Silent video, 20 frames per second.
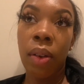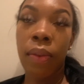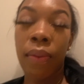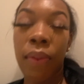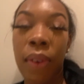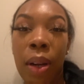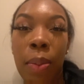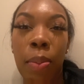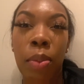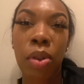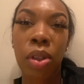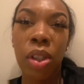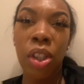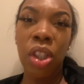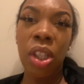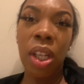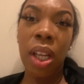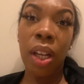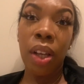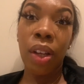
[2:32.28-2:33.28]
Villa
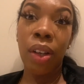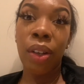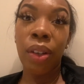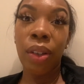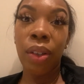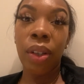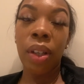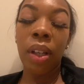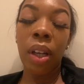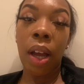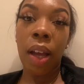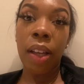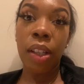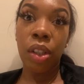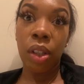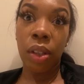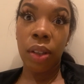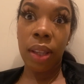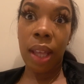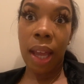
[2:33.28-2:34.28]
Monticello. I
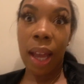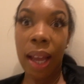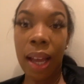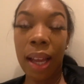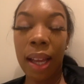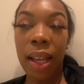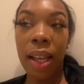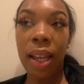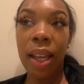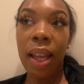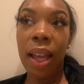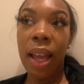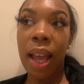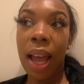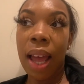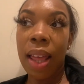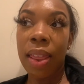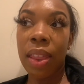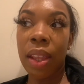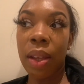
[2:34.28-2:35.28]
showed that.
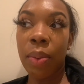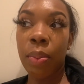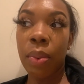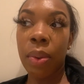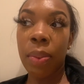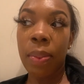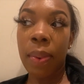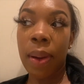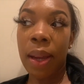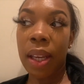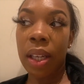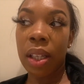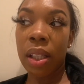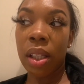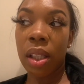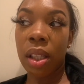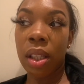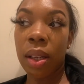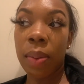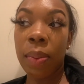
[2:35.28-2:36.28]
And then we went,
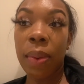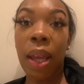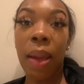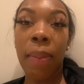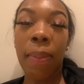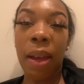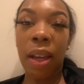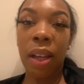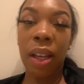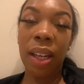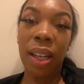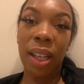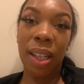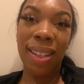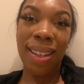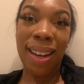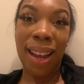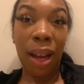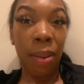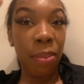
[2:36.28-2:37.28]
then we came back and I
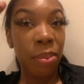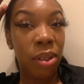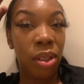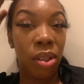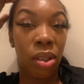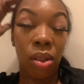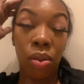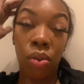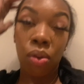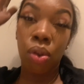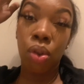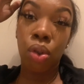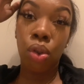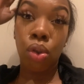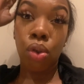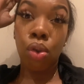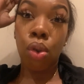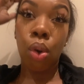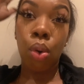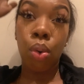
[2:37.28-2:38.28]
napped because I was
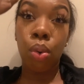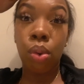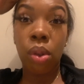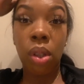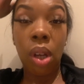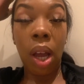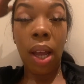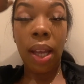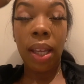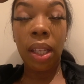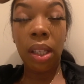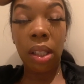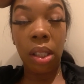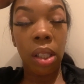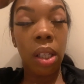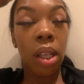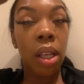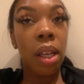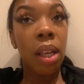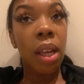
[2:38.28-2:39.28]
just so tired.
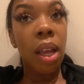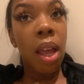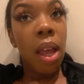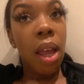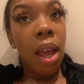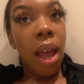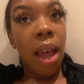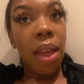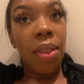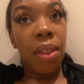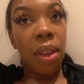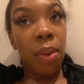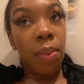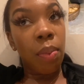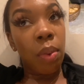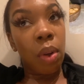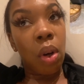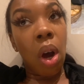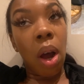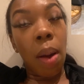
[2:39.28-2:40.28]
And then
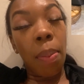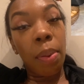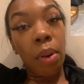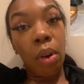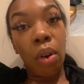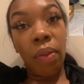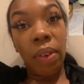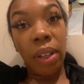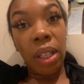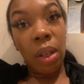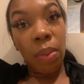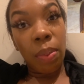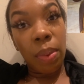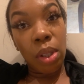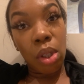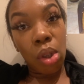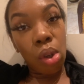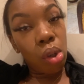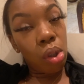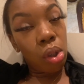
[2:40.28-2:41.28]
we got up and got ready and went
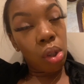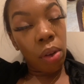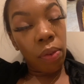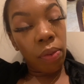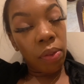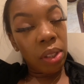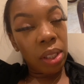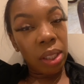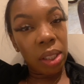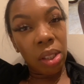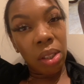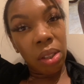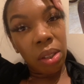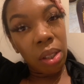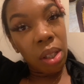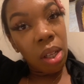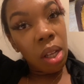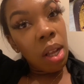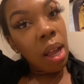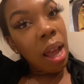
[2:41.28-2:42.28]
to Cozzo for dinner.
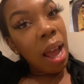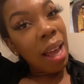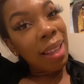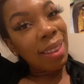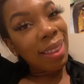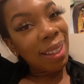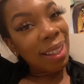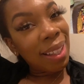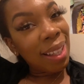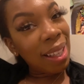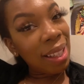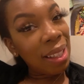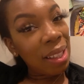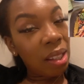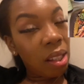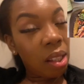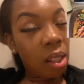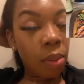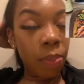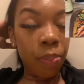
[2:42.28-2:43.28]
And the
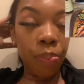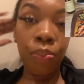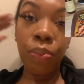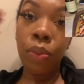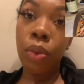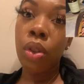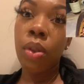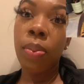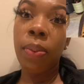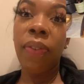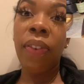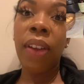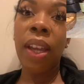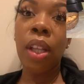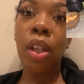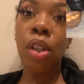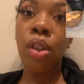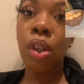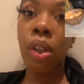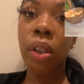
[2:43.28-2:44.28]
kids, to be fair,
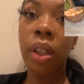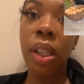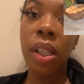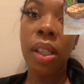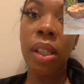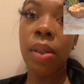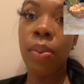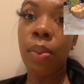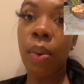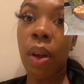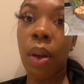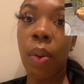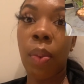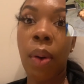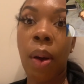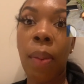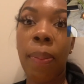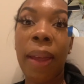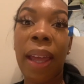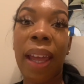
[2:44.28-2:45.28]
the toddlers were
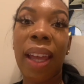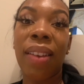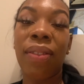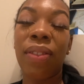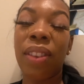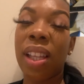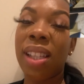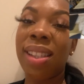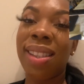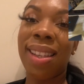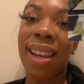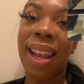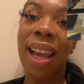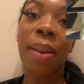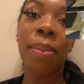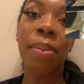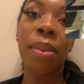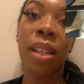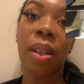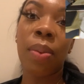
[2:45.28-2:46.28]
well behaved. They
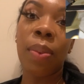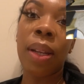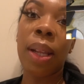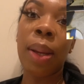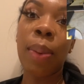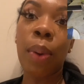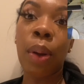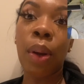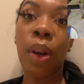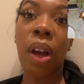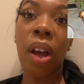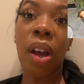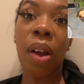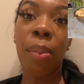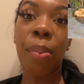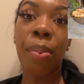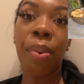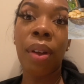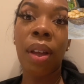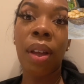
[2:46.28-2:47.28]
slept, and then when they woke up,